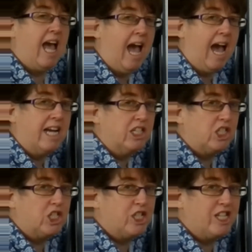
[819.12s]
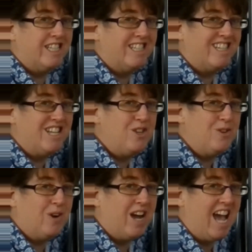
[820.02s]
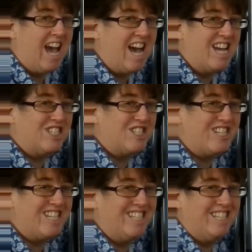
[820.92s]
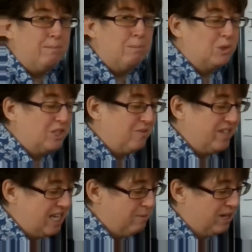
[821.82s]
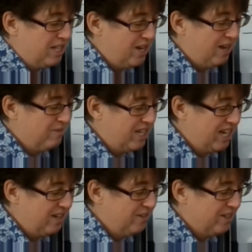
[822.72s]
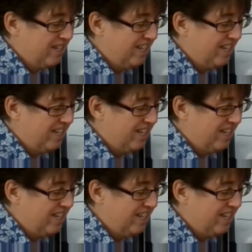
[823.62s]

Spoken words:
Hatched. Can you write hatched? Pause the video while you have a go.